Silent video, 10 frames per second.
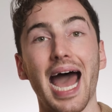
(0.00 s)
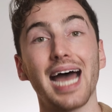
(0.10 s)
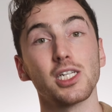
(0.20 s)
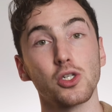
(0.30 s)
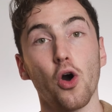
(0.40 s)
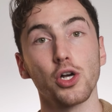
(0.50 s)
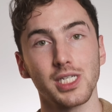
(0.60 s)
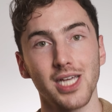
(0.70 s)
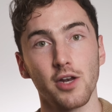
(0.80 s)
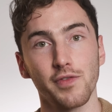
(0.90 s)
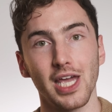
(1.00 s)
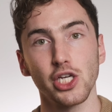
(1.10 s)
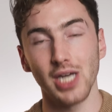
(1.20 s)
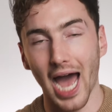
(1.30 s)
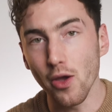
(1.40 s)
and COSC
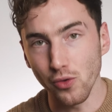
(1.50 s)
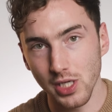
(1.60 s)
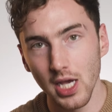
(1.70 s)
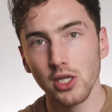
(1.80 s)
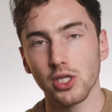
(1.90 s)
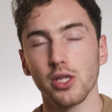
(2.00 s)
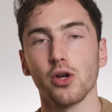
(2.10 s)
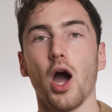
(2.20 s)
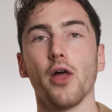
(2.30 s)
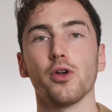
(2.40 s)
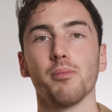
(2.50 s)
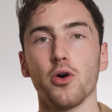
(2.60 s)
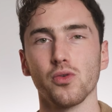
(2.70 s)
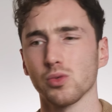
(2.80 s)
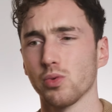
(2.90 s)
certification out to their other
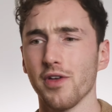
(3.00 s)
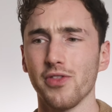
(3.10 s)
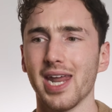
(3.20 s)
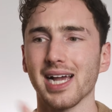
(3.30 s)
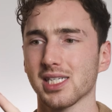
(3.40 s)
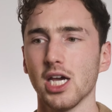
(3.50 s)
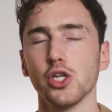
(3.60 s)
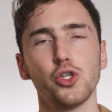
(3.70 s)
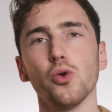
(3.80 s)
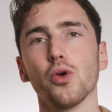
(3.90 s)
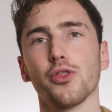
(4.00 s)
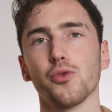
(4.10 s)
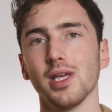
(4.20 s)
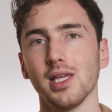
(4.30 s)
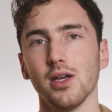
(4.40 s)
models within the next 2 or
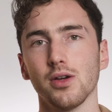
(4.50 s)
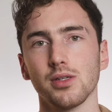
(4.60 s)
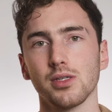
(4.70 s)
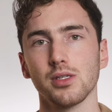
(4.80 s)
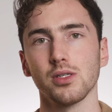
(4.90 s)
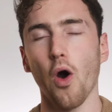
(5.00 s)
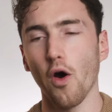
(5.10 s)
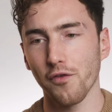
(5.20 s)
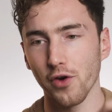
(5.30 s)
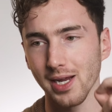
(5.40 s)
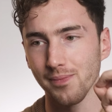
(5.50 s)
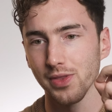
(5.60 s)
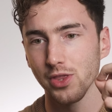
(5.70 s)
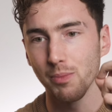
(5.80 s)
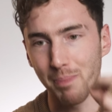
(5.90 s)
3 years,
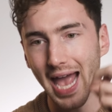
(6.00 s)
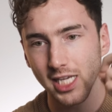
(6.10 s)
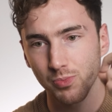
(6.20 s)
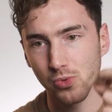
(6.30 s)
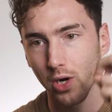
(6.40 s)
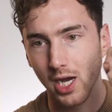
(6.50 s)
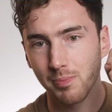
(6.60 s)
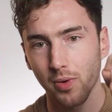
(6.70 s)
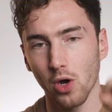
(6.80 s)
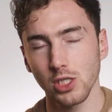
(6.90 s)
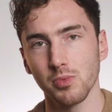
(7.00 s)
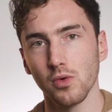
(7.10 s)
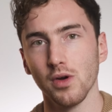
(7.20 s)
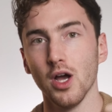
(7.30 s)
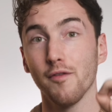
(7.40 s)
offering the best product
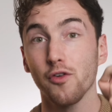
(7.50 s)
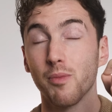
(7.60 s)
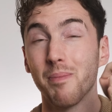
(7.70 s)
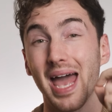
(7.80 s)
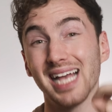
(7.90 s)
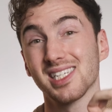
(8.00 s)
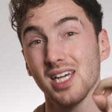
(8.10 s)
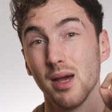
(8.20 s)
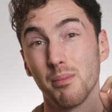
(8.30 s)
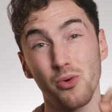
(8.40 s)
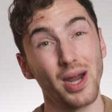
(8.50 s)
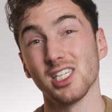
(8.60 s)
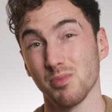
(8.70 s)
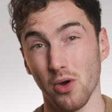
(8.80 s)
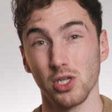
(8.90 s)
possible for the best
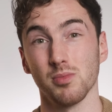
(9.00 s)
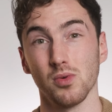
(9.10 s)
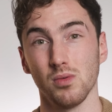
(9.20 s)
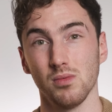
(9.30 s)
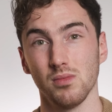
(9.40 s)
price possible.